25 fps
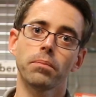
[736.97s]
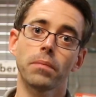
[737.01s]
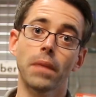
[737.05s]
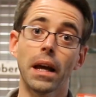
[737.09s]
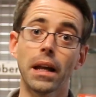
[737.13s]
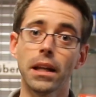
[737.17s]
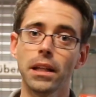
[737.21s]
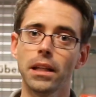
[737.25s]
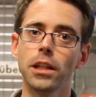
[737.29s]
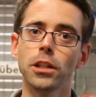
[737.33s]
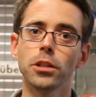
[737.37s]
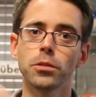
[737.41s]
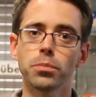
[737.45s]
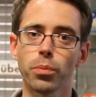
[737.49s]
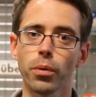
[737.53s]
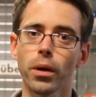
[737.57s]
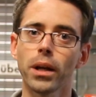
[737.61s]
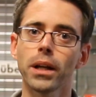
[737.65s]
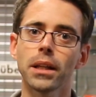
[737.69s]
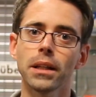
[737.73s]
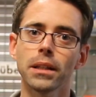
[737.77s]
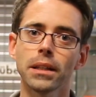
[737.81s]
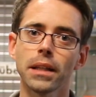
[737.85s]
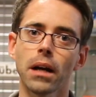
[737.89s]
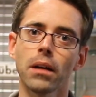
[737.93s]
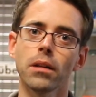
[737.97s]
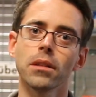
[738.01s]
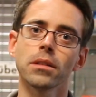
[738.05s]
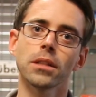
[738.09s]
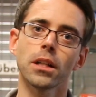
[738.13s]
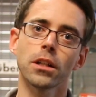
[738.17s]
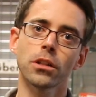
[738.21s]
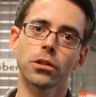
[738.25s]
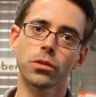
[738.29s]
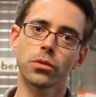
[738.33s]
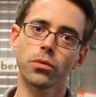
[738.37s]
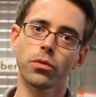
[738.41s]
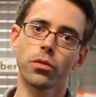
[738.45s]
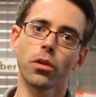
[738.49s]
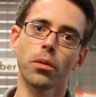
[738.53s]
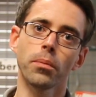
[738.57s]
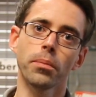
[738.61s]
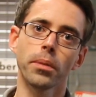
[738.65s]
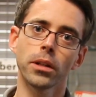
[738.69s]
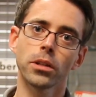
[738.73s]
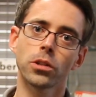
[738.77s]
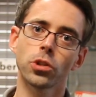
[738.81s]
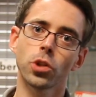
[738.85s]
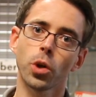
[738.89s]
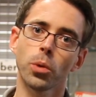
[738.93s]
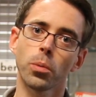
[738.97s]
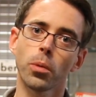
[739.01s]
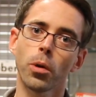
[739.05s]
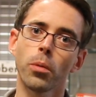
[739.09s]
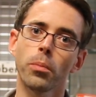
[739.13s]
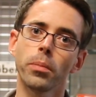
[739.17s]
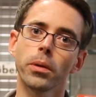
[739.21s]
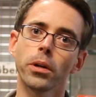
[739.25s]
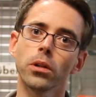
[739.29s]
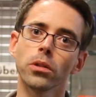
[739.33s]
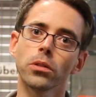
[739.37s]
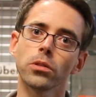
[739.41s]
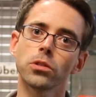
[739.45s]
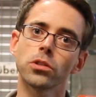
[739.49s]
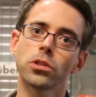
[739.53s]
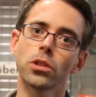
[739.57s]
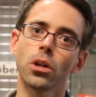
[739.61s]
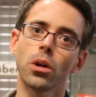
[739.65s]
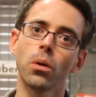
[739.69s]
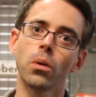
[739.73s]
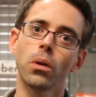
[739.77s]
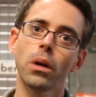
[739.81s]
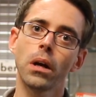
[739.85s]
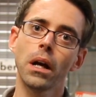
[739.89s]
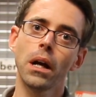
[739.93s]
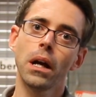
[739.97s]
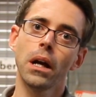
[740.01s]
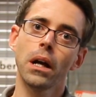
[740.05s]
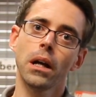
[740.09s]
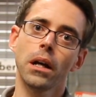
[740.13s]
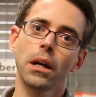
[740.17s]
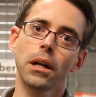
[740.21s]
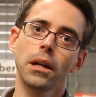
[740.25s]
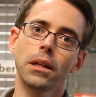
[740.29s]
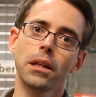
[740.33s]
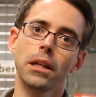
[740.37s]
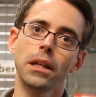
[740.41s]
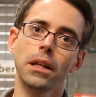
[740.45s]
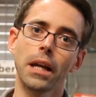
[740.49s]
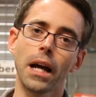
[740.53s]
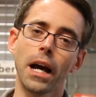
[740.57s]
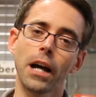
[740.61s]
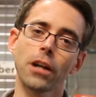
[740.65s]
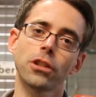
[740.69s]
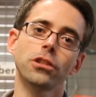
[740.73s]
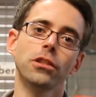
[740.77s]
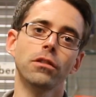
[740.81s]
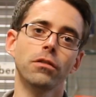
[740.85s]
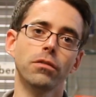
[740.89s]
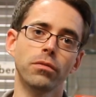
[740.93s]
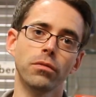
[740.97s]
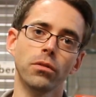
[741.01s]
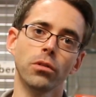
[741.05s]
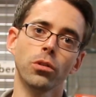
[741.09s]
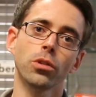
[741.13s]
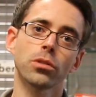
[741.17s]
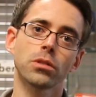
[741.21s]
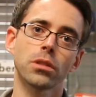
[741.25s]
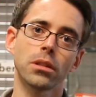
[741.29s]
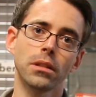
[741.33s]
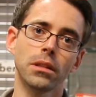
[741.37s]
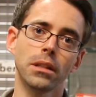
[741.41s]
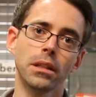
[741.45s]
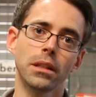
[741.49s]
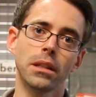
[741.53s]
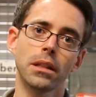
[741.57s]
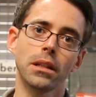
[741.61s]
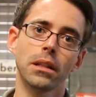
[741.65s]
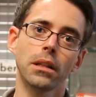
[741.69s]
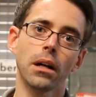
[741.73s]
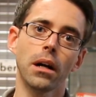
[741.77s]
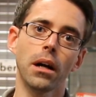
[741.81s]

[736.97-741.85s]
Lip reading: and he's breaking down his engine for a big turbo build, so he actually looked at the